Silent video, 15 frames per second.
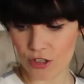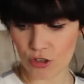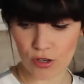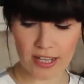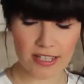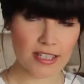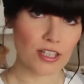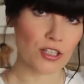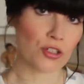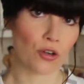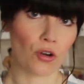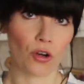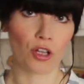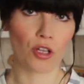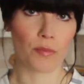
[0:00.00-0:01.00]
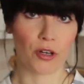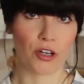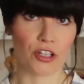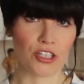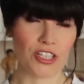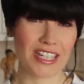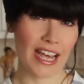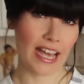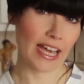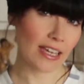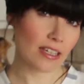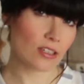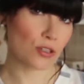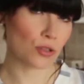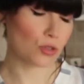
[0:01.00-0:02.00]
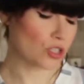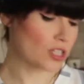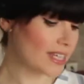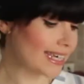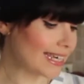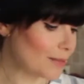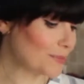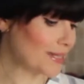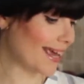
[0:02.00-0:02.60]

dressings are all about taste, so just keep